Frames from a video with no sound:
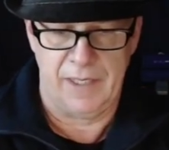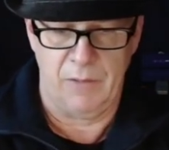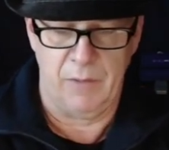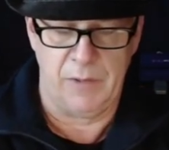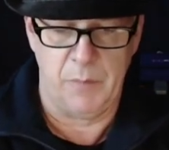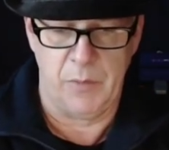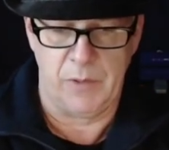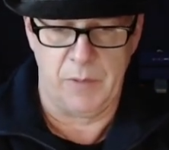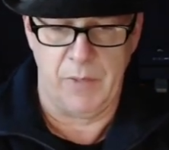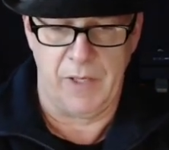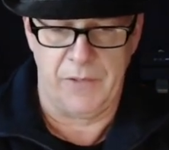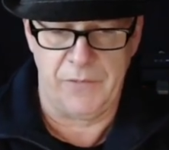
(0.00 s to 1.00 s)
I went to put the
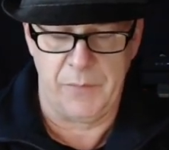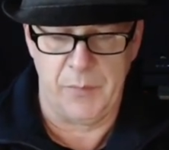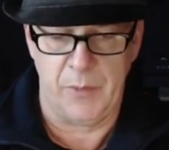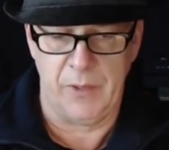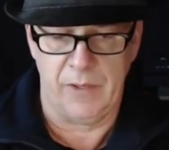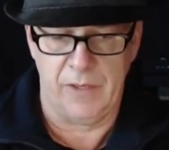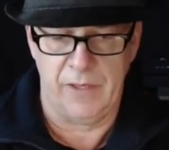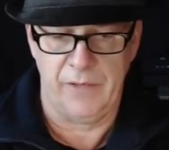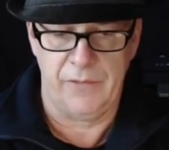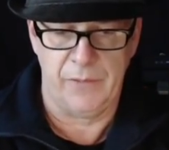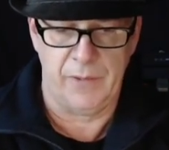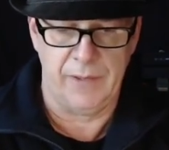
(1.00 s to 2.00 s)
balance spring
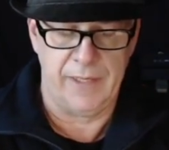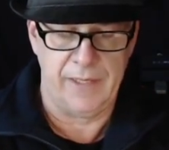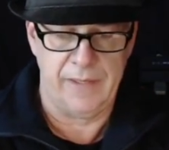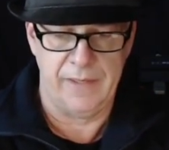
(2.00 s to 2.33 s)
on, so I laid